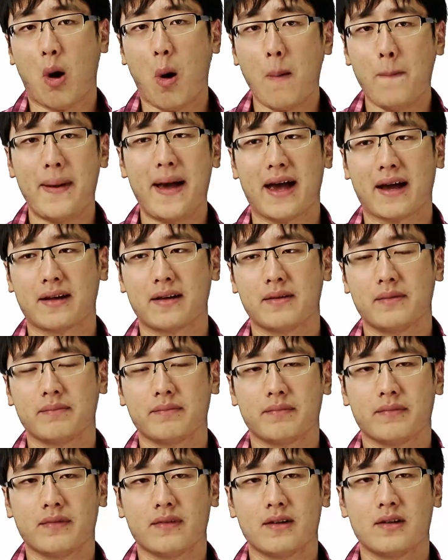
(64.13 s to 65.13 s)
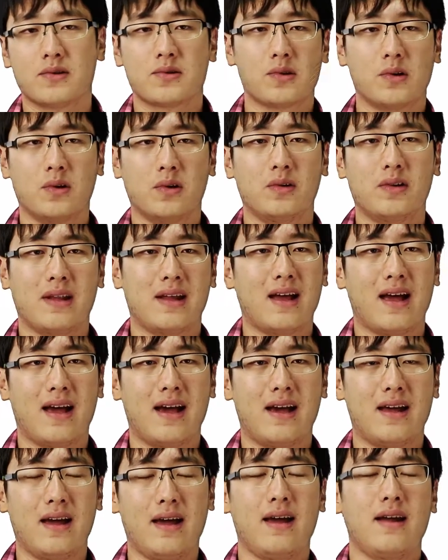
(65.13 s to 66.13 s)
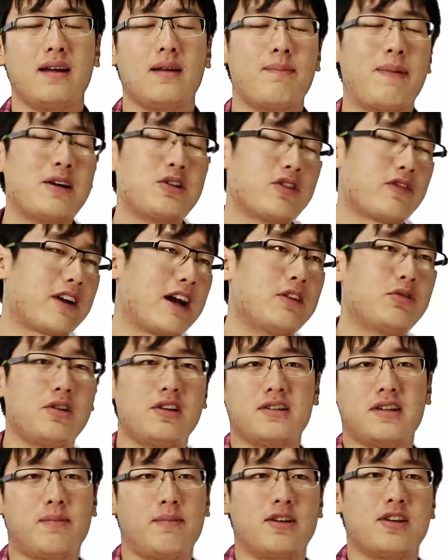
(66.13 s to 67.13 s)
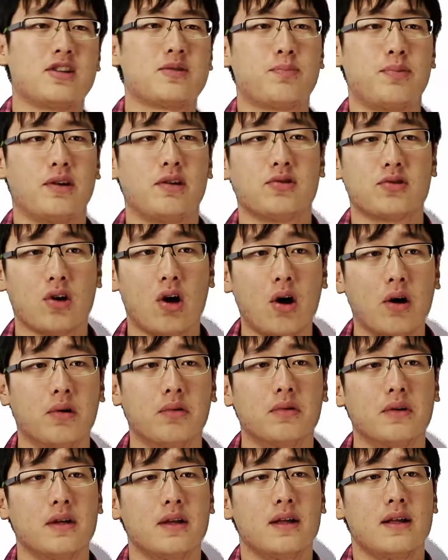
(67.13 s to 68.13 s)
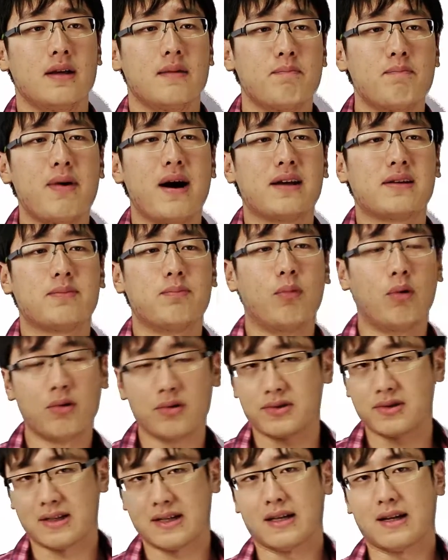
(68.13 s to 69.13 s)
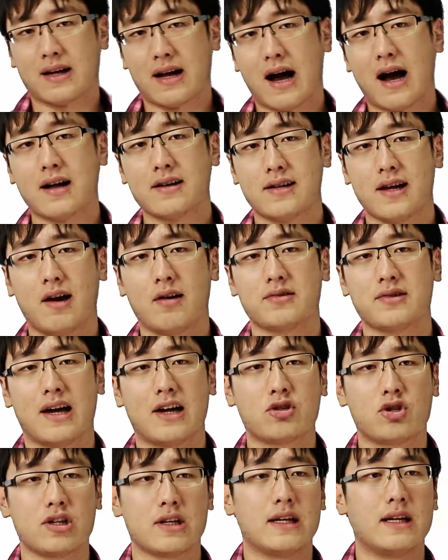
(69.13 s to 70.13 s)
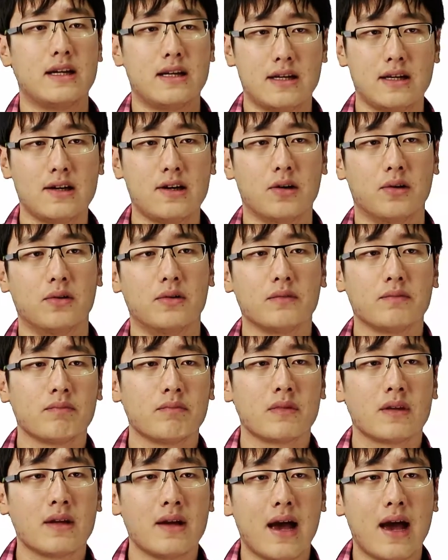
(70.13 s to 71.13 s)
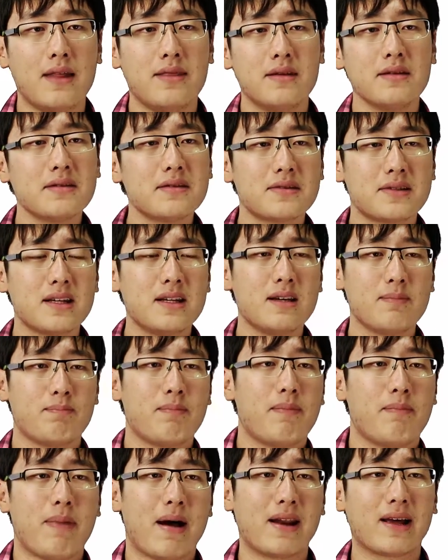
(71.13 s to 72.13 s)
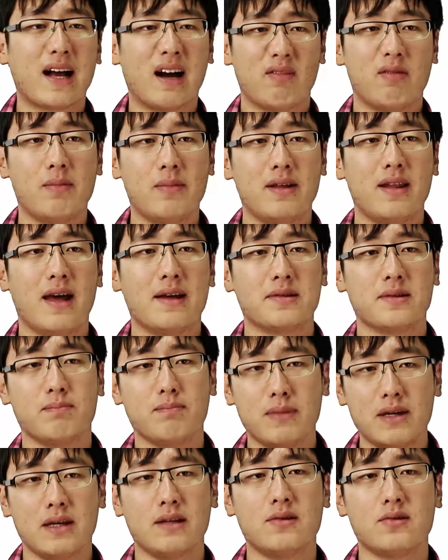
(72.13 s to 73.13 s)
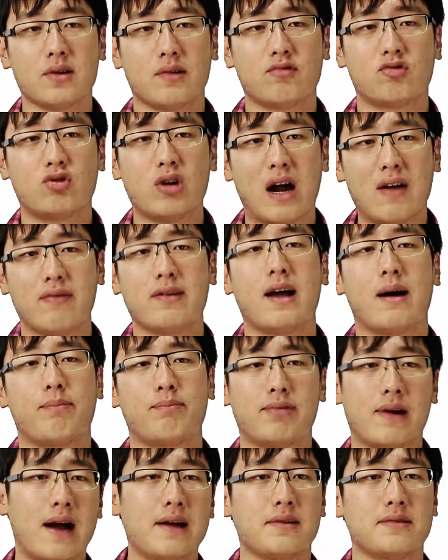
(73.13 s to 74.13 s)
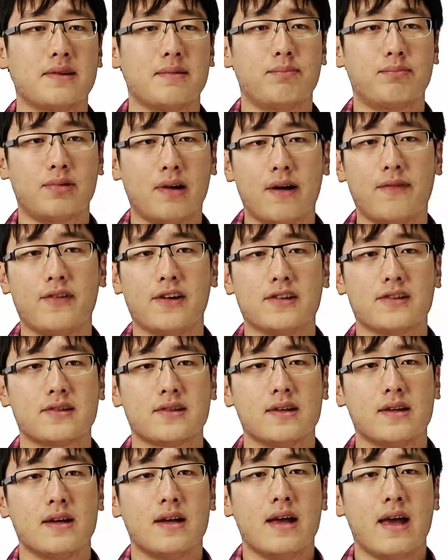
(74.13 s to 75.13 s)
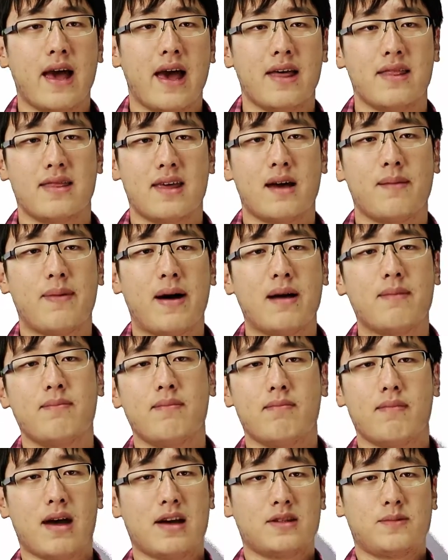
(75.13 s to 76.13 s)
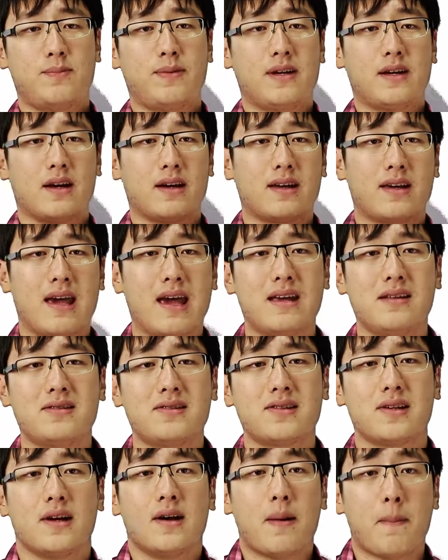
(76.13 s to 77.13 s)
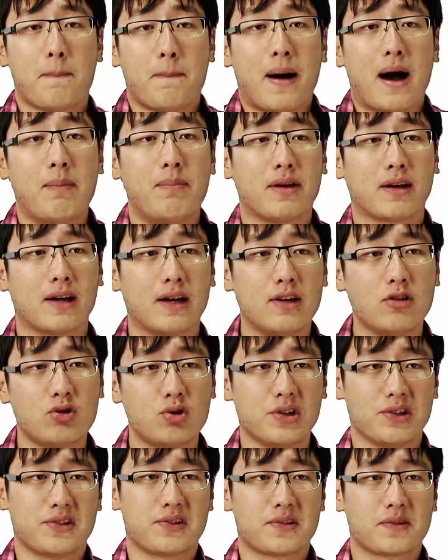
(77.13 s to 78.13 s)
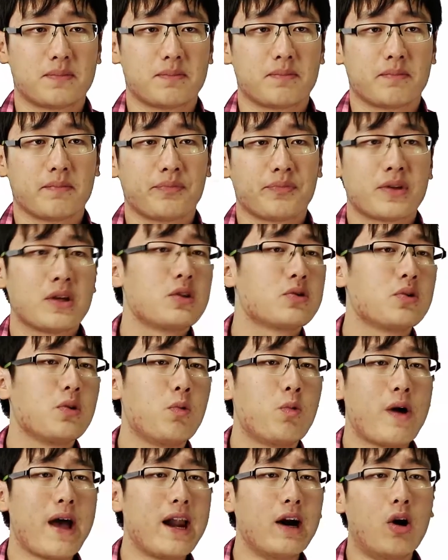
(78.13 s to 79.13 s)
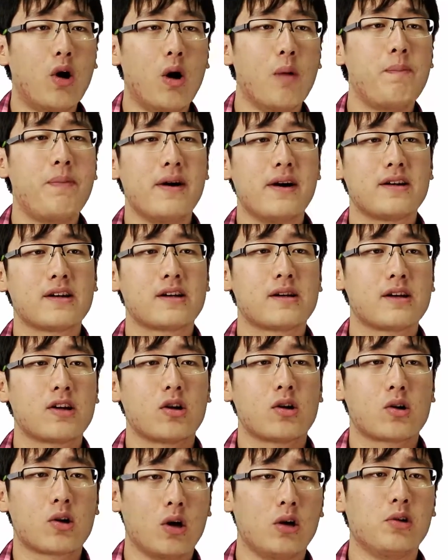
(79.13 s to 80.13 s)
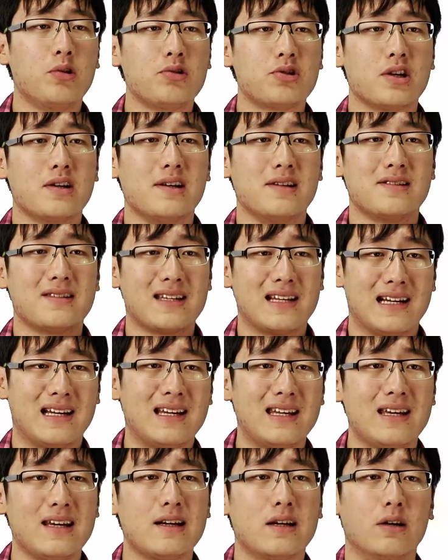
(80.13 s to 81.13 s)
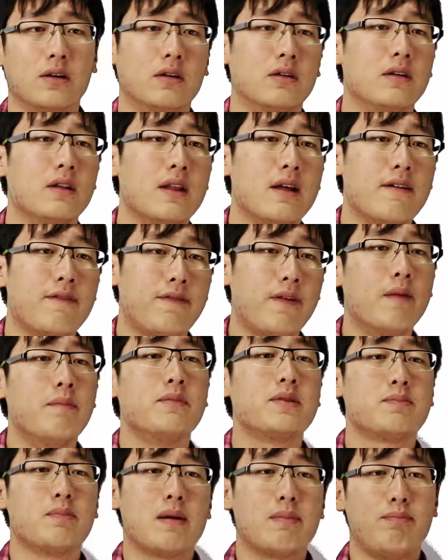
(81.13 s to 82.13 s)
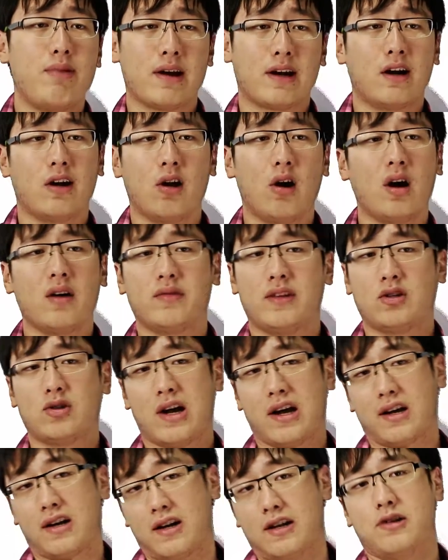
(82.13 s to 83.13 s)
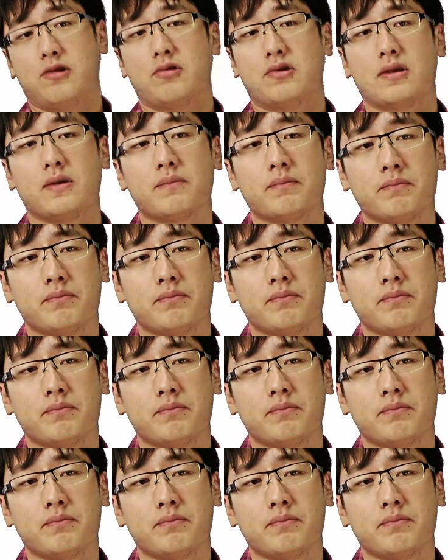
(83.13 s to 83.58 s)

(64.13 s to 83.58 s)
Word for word: OPEC. So, and, and a bunch of countries, they just produce oil. But most cartels are actually illegal. And this is seen by the government as a means of driving up prices and profits, and thereby as being against public interest. So where open collusion is illegal, firms may break the law if they try to collude.